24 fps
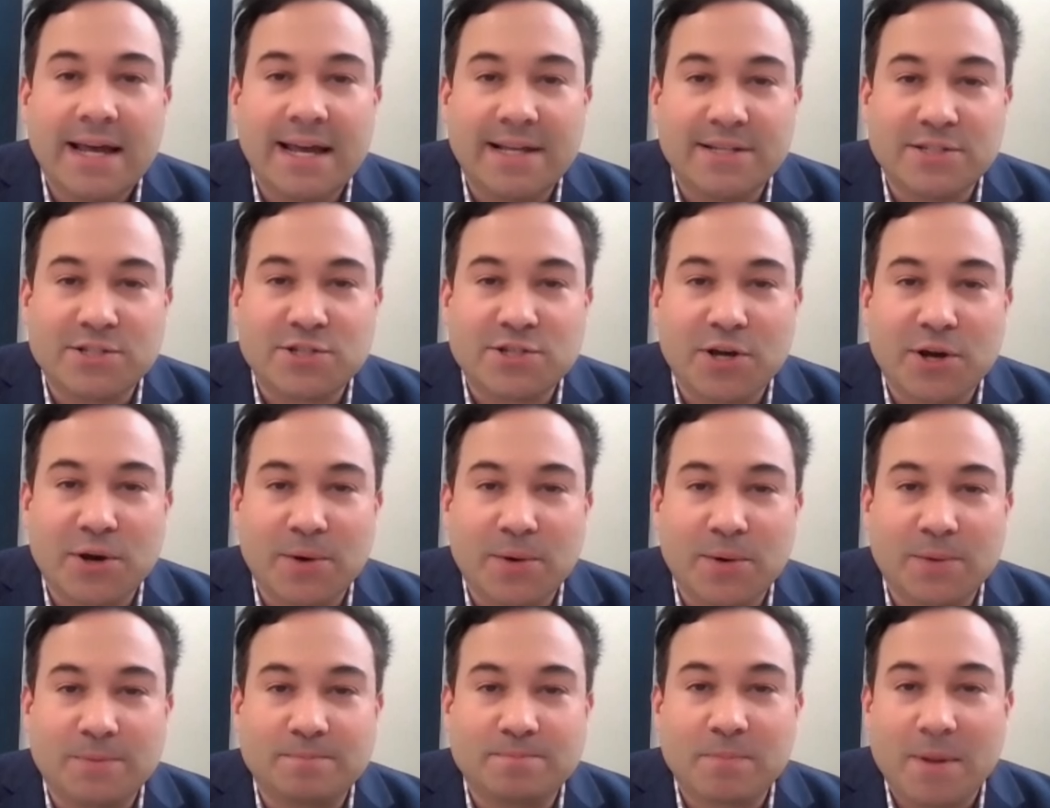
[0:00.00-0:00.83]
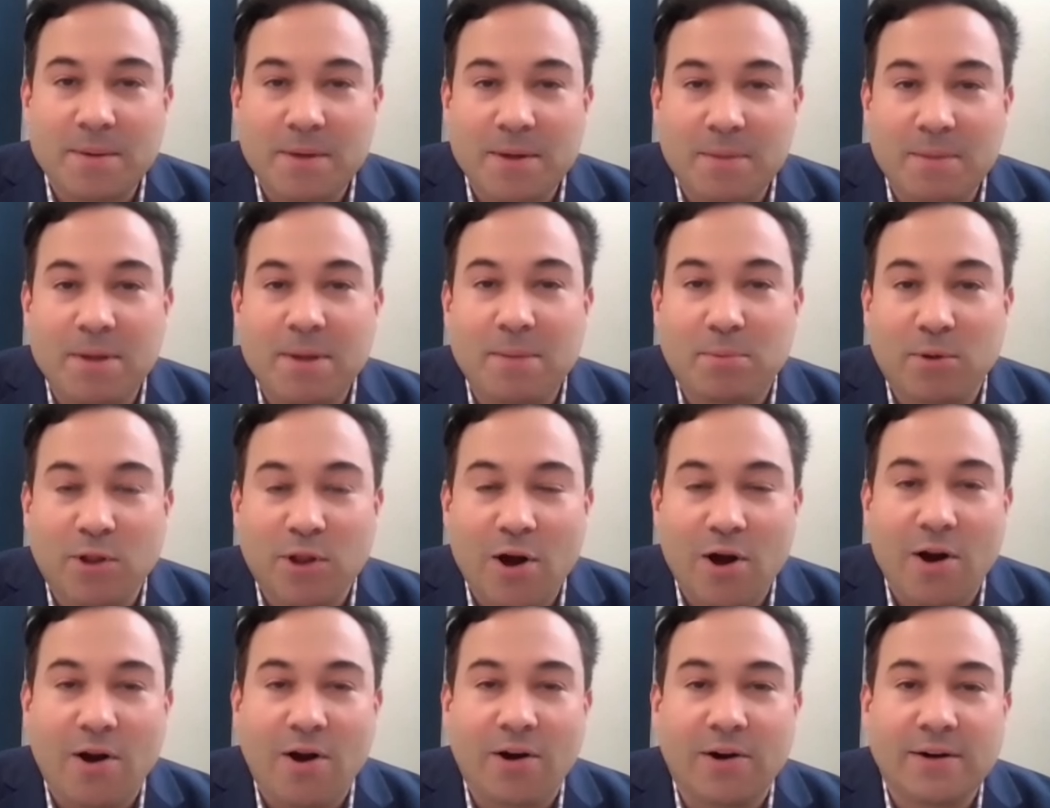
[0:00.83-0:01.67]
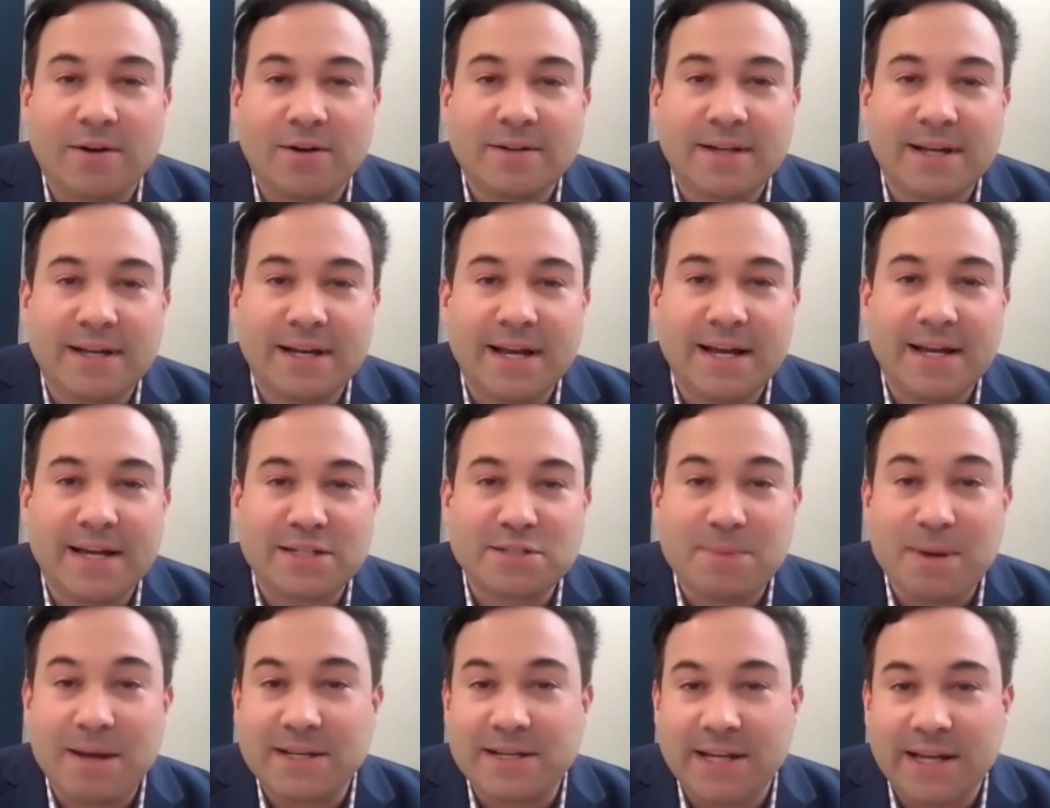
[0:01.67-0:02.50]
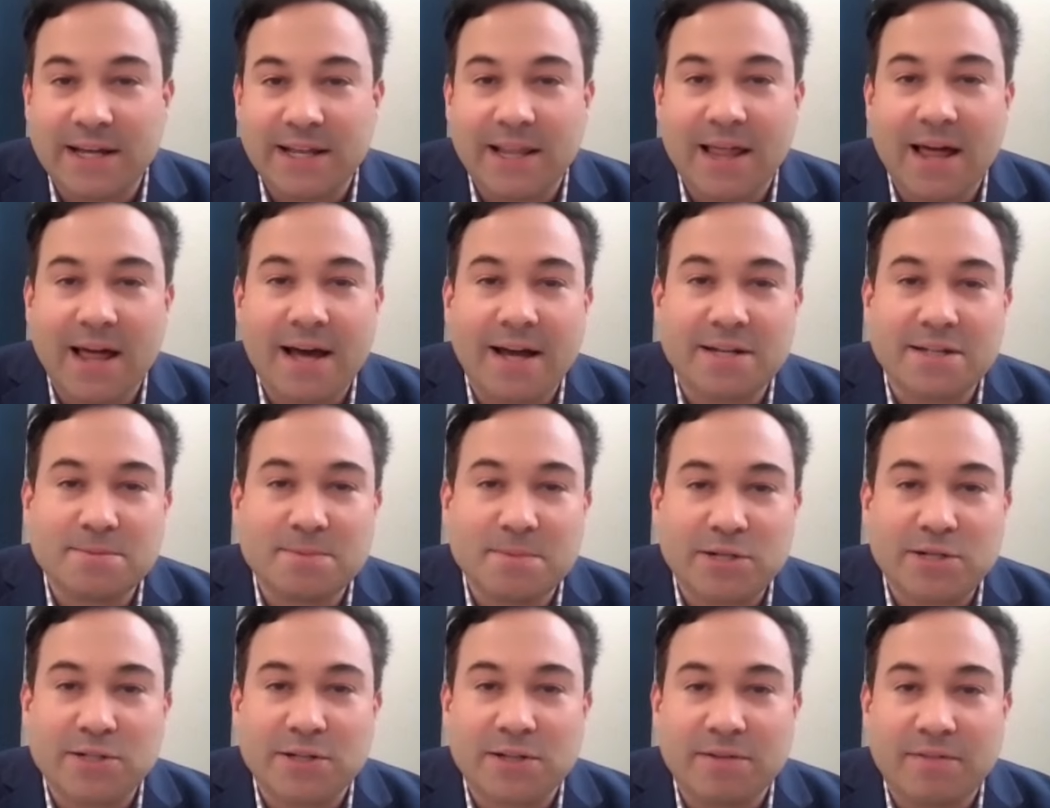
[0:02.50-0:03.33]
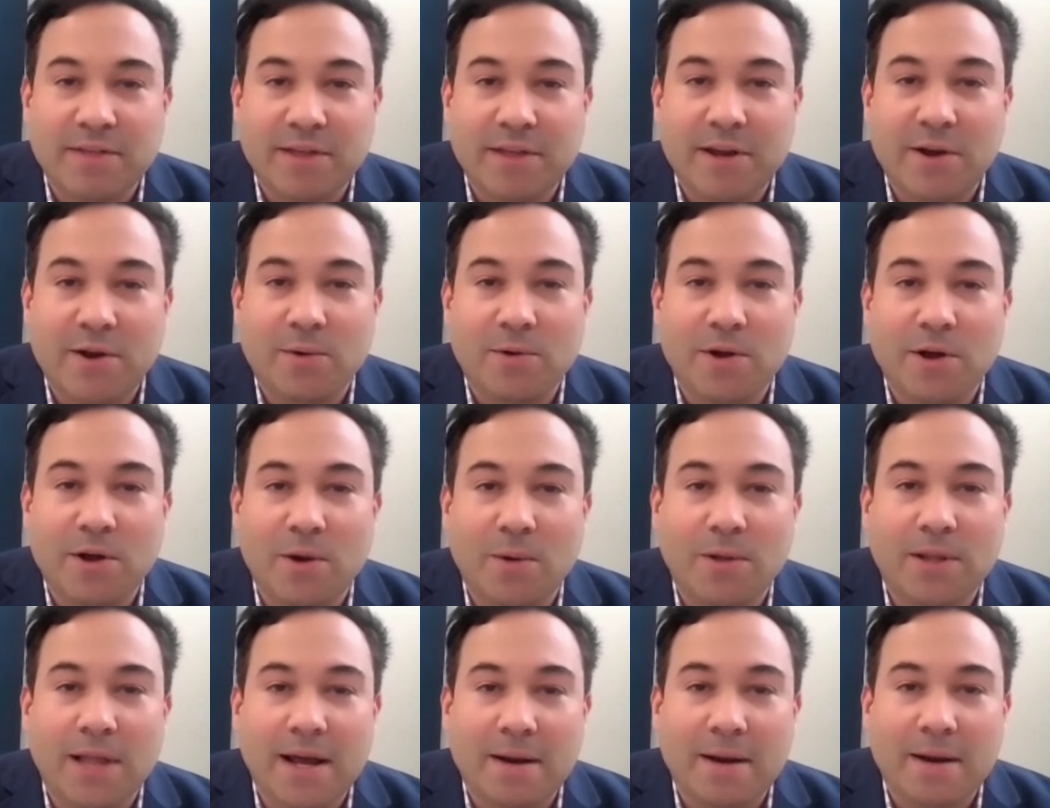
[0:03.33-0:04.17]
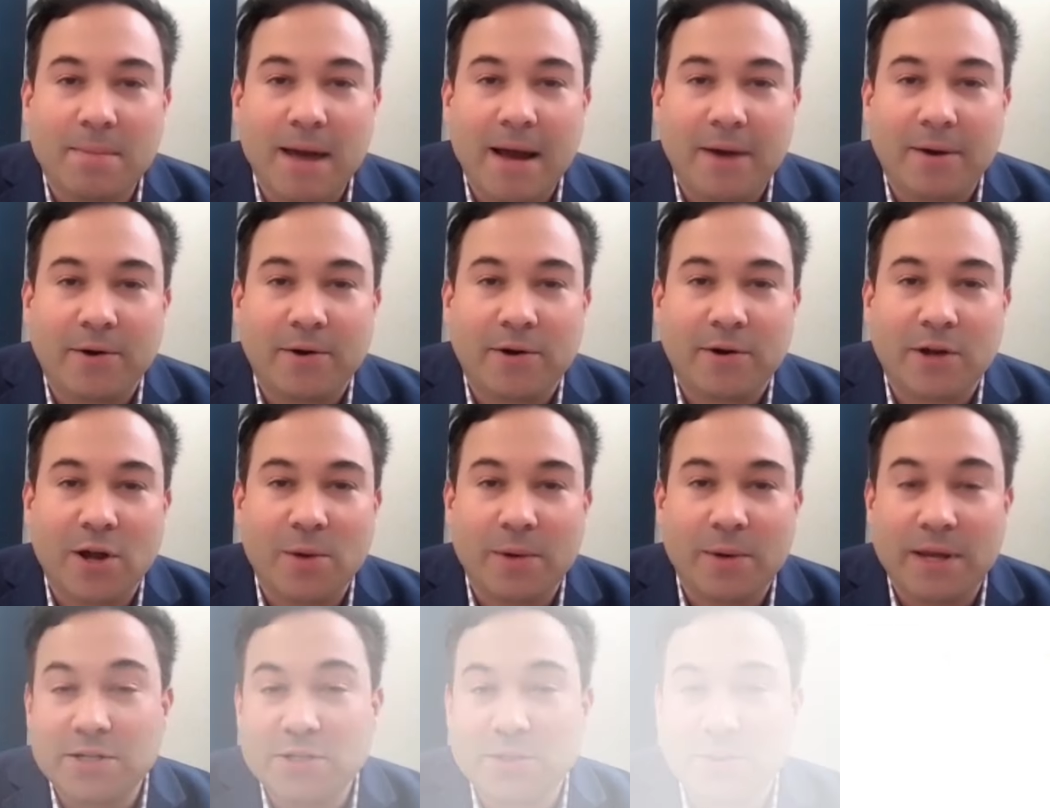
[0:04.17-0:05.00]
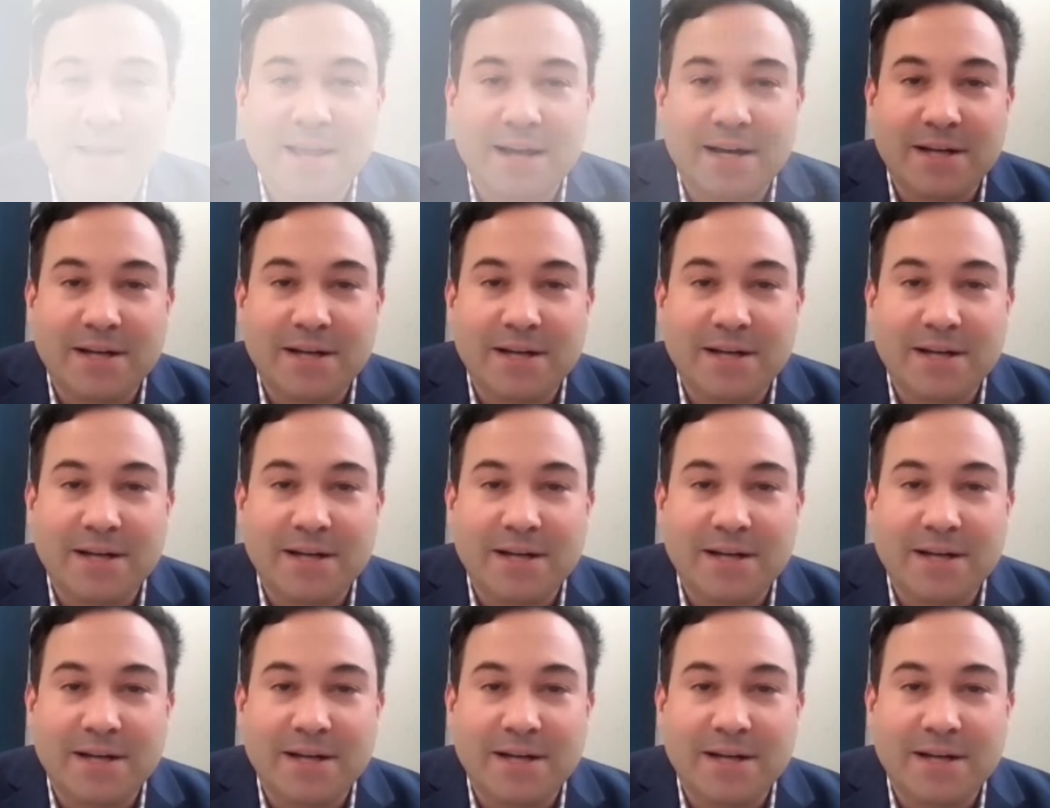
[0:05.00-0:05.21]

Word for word: And so you know, people are eh, expecting a lot, especially if they don't know a lot about her going into it.